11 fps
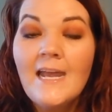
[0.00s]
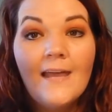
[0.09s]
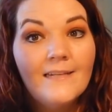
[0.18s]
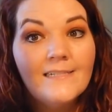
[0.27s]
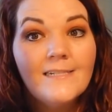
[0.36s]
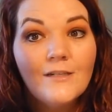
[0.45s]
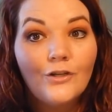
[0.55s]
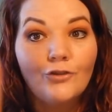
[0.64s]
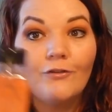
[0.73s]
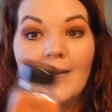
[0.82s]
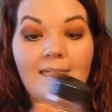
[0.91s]
And this is a
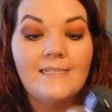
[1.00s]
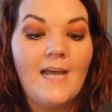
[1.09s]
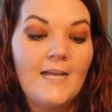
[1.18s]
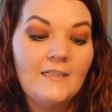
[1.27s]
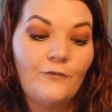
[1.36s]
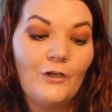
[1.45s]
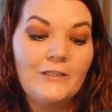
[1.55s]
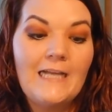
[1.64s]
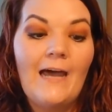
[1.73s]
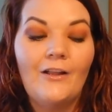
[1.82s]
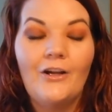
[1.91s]
great size for a
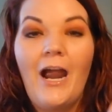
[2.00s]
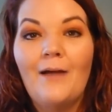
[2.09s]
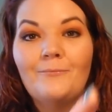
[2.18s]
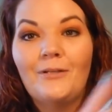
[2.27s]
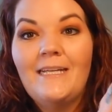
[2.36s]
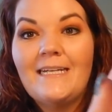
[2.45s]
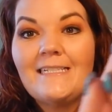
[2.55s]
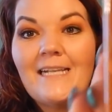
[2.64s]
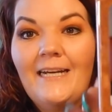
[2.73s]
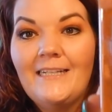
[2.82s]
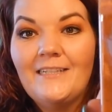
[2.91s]
dollar. I'm really
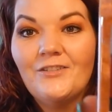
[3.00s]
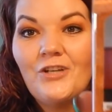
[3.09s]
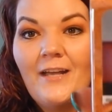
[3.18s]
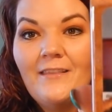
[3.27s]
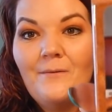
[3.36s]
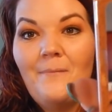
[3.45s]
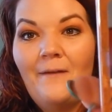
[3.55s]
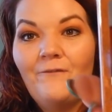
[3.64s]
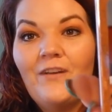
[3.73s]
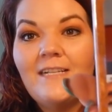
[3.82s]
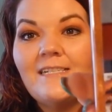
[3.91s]
excited to try the
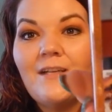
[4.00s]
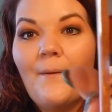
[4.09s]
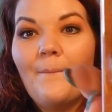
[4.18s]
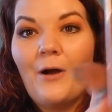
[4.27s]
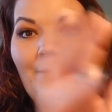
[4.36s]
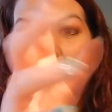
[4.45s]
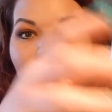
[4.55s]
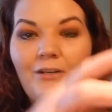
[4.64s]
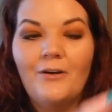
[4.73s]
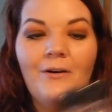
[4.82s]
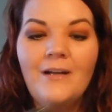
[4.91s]
Memphis
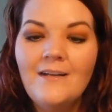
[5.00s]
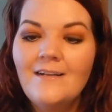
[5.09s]
barbecue.